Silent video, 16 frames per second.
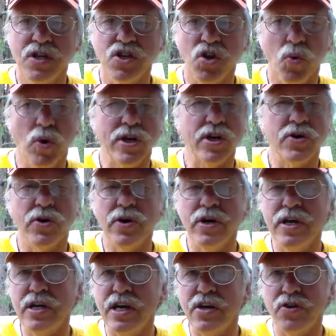to one
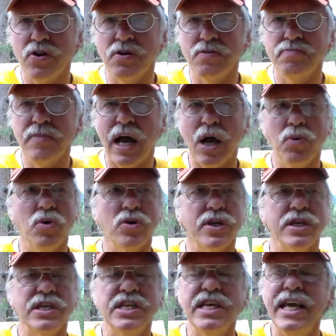degree or another, I will
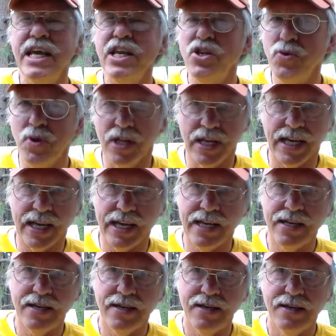continually
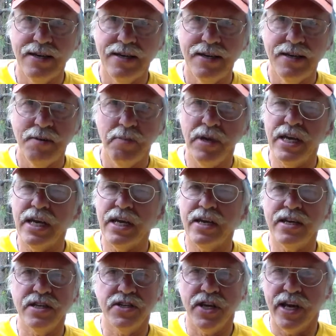being
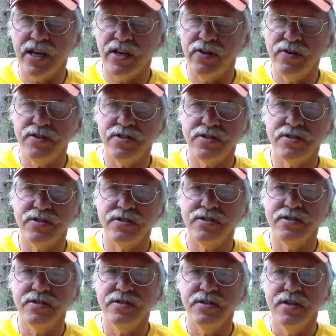
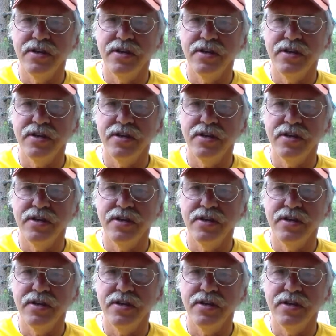cantankerous